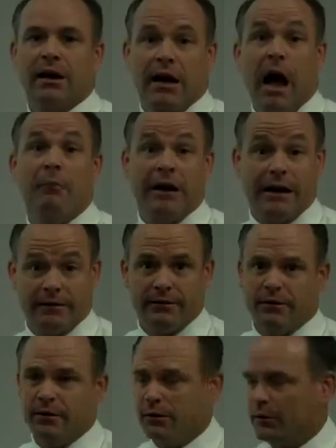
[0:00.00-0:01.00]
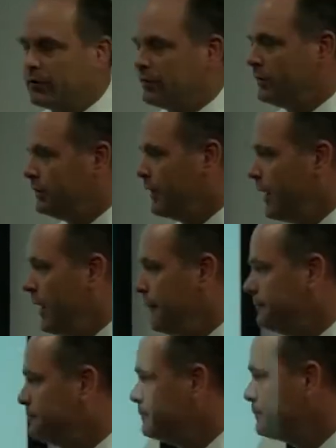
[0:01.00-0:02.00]
accommodate those
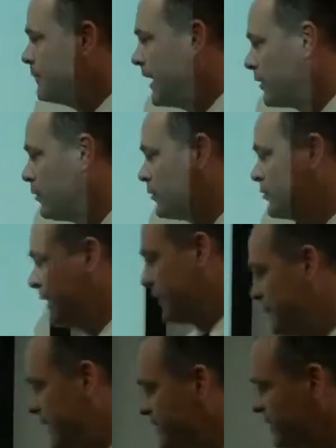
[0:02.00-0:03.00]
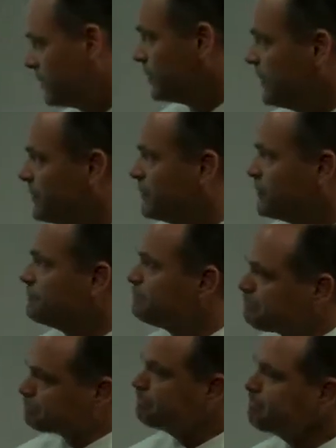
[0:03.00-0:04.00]
medical expense increases.